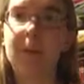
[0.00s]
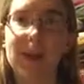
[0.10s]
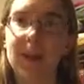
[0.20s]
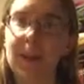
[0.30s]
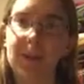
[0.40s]

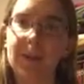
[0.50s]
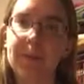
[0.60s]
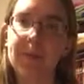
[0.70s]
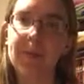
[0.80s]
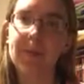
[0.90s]
we don't.
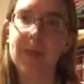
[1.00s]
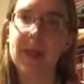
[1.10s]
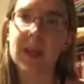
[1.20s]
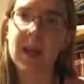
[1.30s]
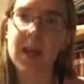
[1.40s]

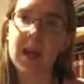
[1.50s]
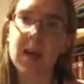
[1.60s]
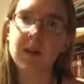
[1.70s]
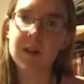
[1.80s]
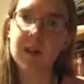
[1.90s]

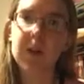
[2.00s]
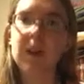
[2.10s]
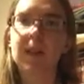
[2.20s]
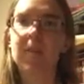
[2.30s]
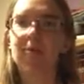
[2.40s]
I was
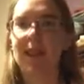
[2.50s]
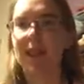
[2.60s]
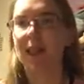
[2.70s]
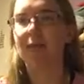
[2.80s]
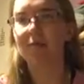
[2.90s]
doing some
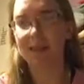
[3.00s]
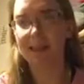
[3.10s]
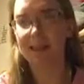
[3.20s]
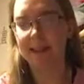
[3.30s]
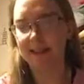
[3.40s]
reading
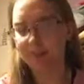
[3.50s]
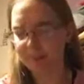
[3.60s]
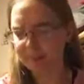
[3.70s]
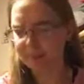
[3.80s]
recently.